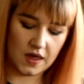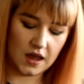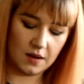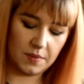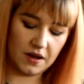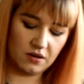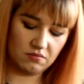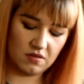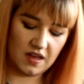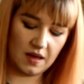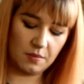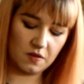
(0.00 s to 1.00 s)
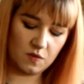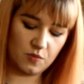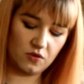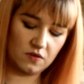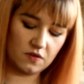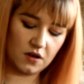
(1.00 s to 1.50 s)
And then about a
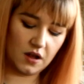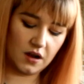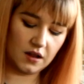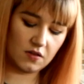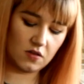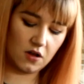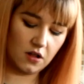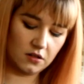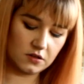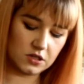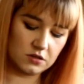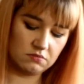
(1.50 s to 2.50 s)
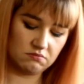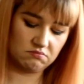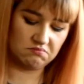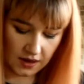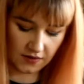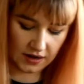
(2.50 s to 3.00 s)
tablespoon of garlic salt.
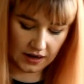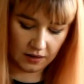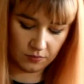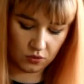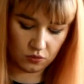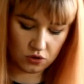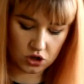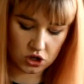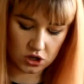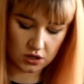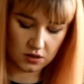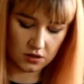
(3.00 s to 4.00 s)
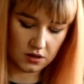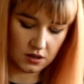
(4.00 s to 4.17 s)
Give it a little moosh.